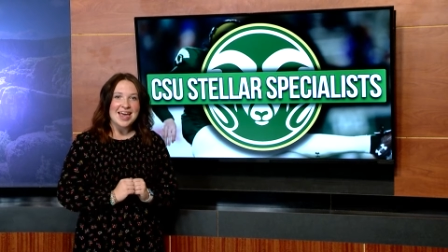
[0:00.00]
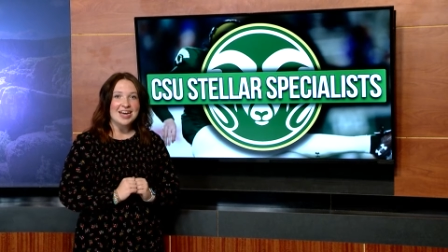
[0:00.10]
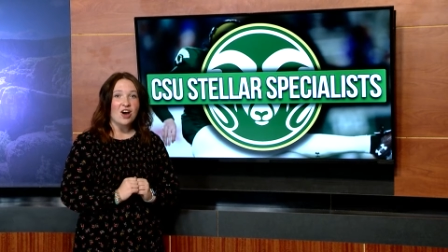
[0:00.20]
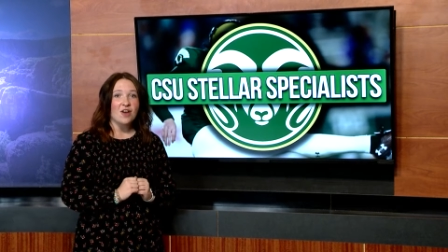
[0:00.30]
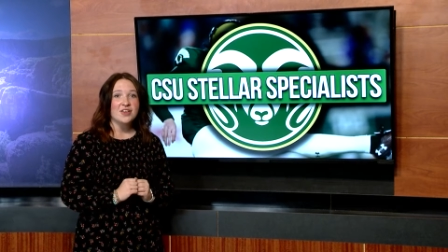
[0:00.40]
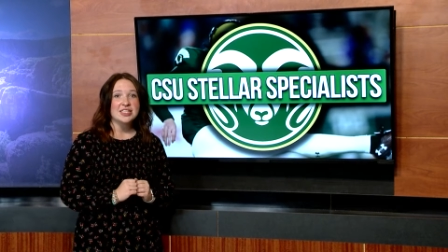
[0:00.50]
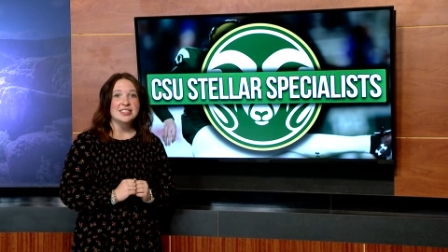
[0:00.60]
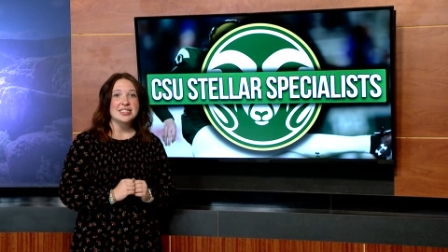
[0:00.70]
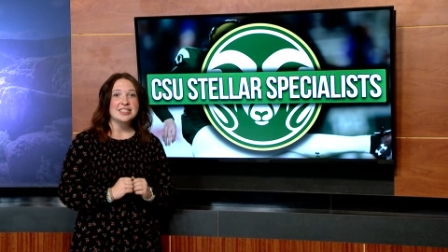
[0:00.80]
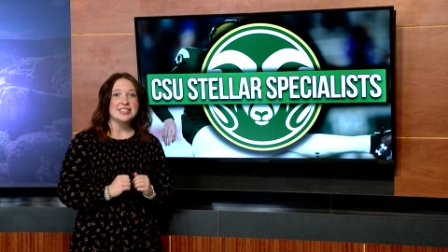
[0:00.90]
And
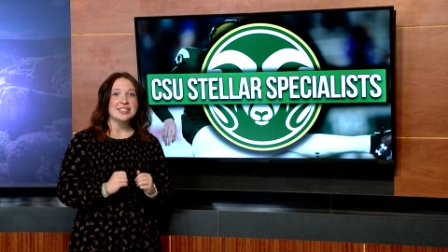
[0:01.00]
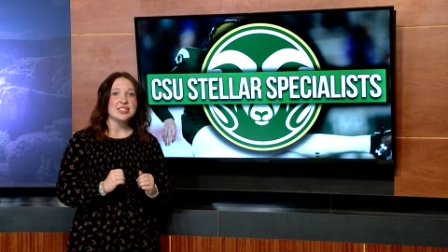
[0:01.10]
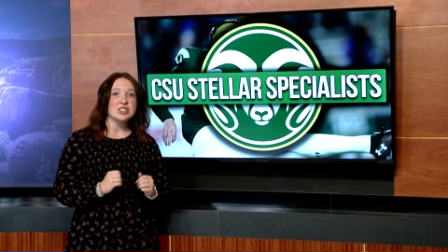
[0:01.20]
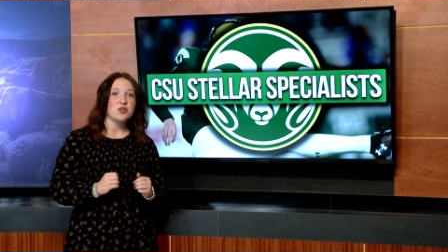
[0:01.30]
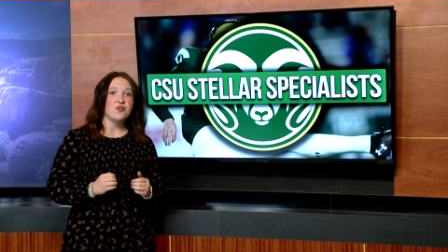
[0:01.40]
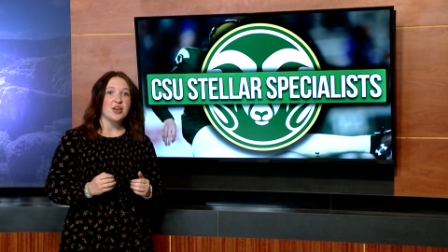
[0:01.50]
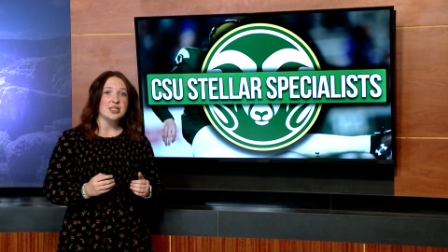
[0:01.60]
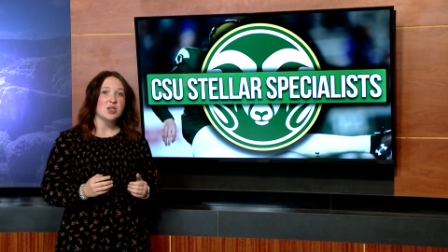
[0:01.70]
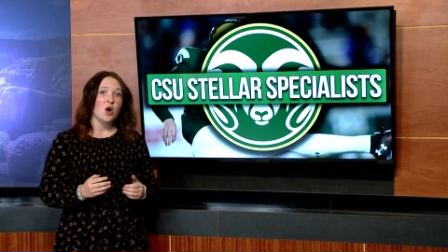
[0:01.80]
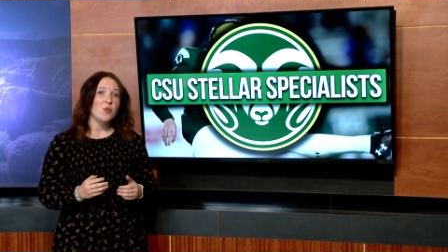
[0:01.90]
obviously, CSU
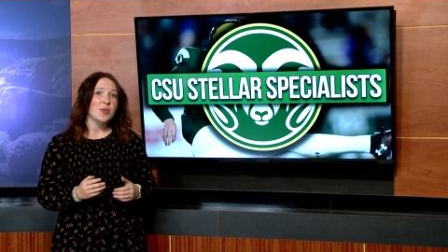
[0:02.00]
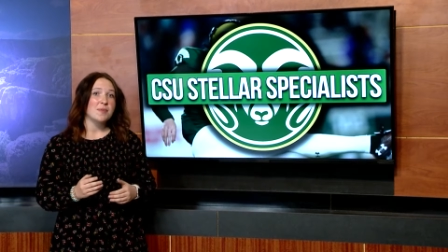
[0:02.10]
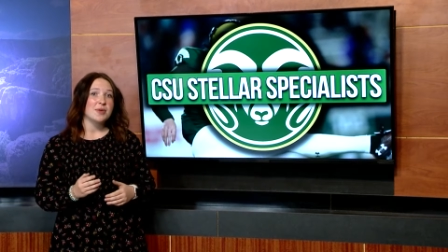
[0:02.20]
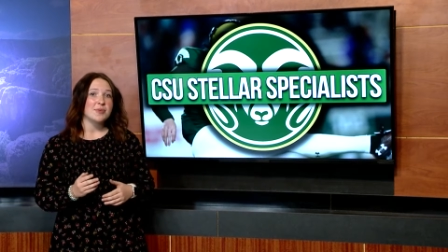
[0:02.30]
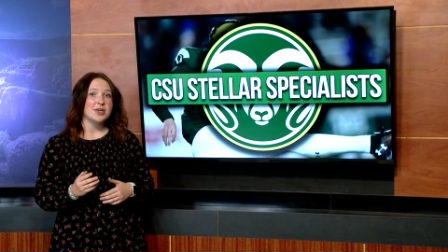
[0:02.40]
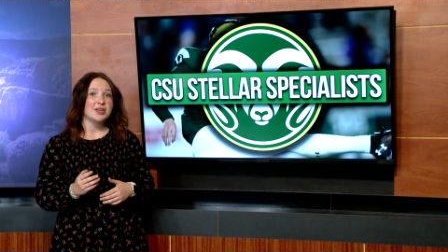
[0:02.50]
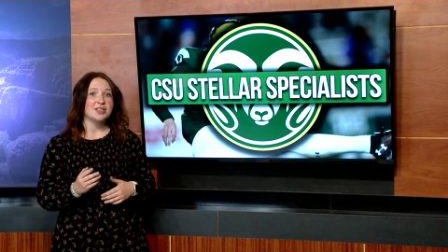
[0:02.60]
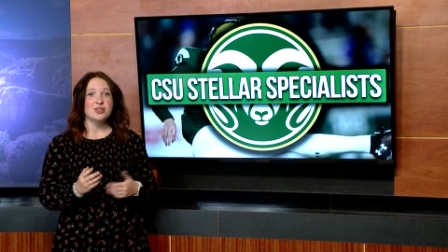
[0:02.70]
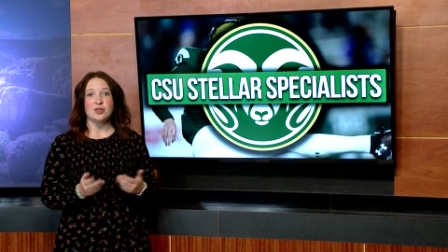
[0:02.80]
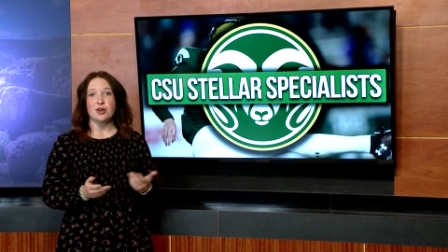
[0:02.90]
fans hope that maybe a
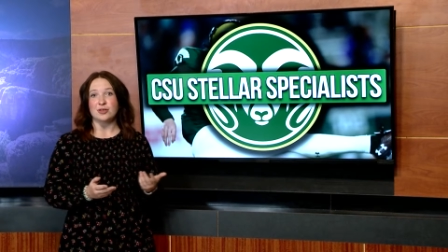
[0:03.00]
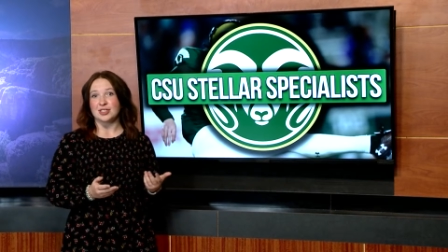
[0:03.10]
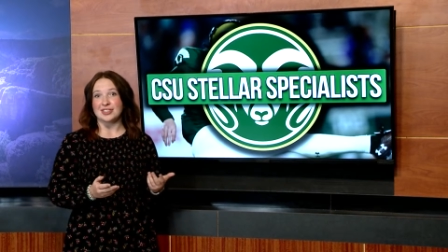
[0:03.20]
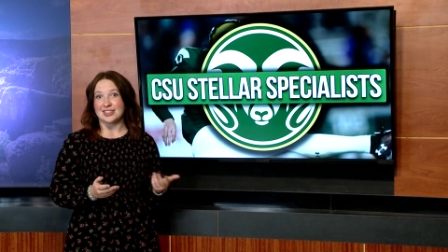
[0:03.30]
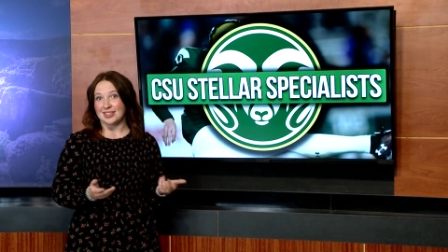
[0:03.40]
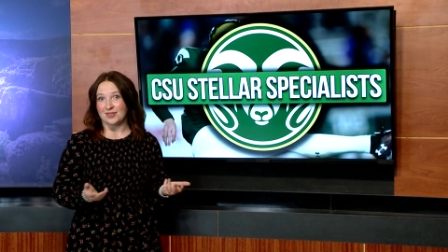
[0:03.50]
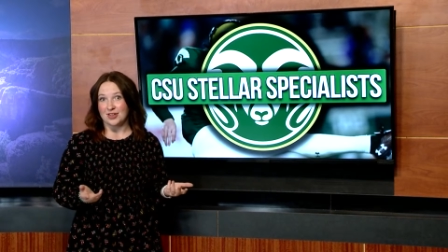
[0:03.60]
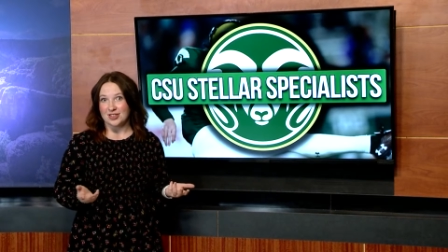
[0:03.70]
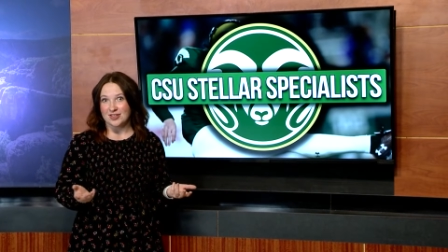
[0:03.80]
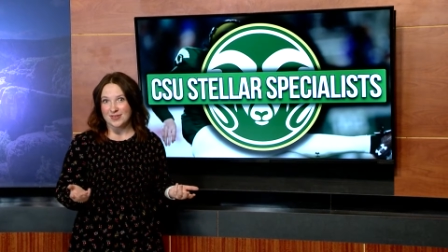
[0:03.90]
new coach is in the
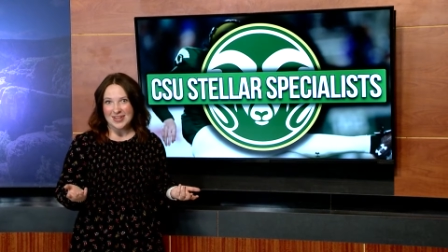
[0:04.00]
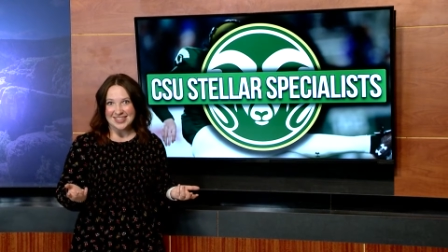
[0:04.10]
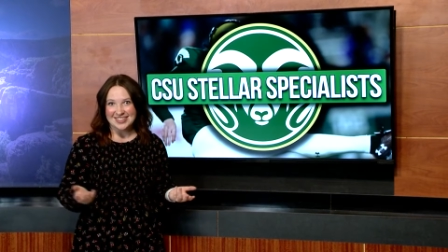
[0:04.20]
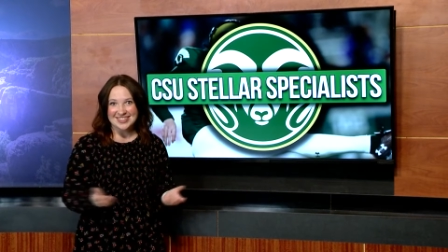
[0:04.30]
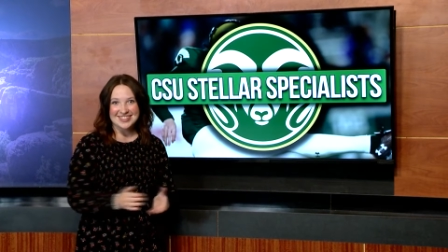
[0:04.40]
future as well.